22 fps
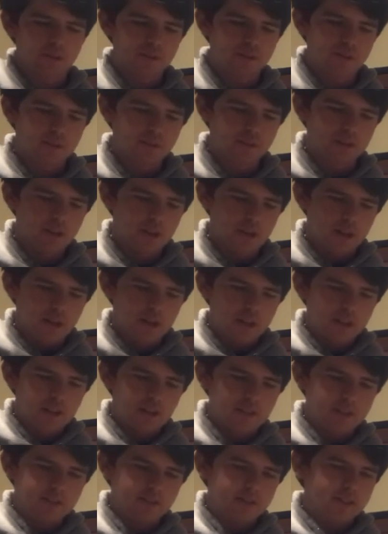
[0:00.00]
good.
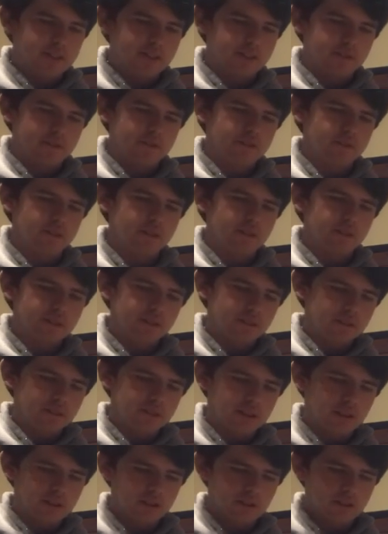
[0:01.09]
This is like a sungill
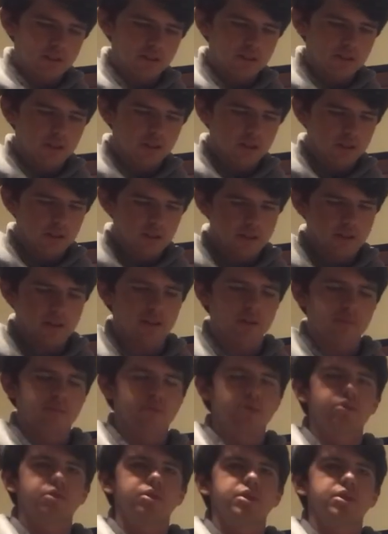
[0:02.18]
color, like a
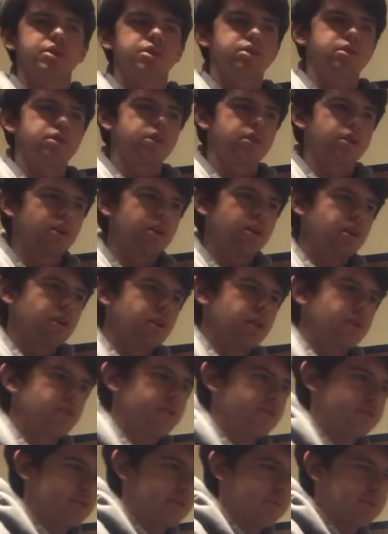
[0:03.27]
bluegill,
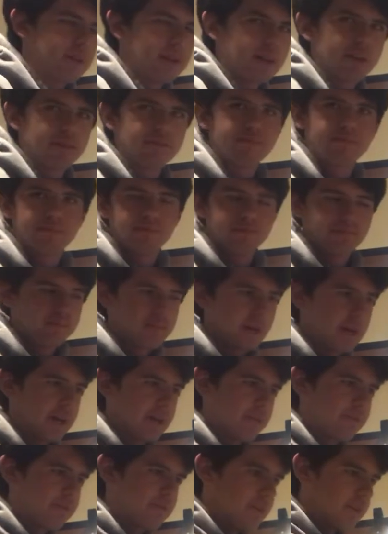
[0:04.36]
or some kind of
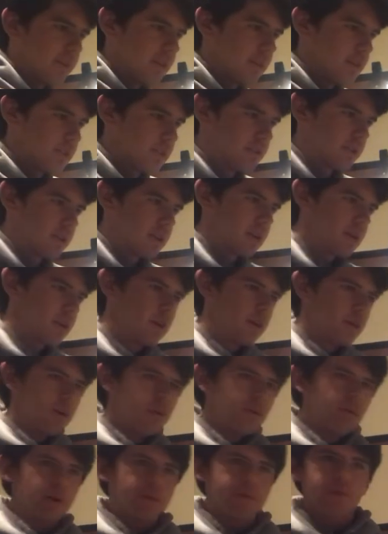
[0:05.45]
panfish,
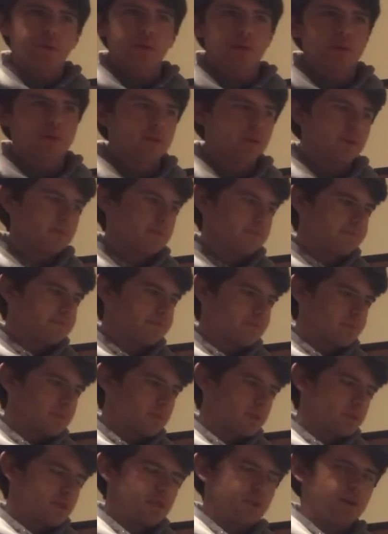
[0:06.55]
whatever you want to call them.
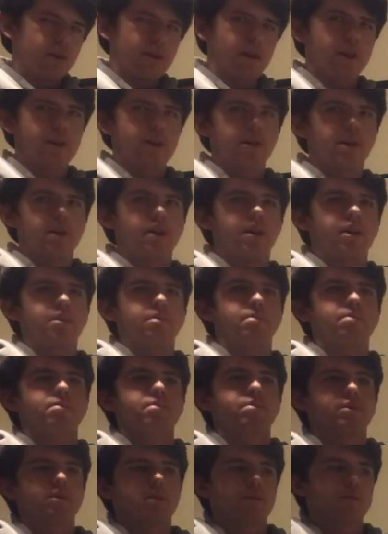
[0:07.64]
And uh,
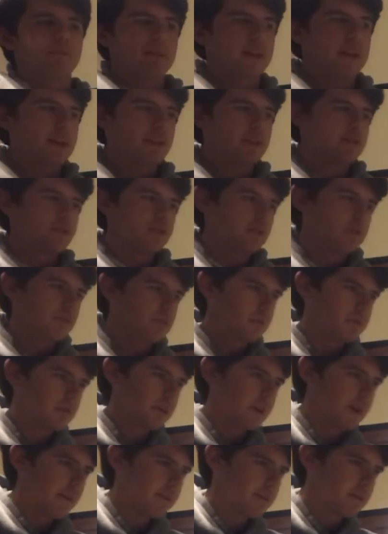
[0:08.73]
my next lure
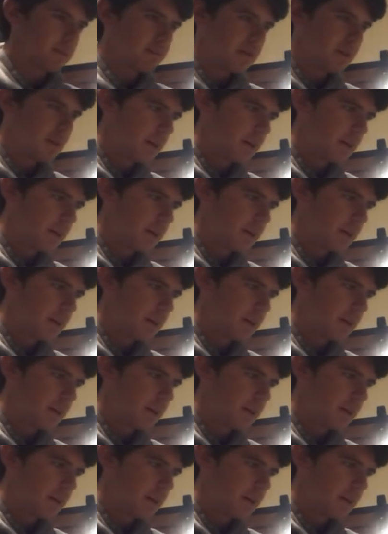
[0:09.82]
would have to be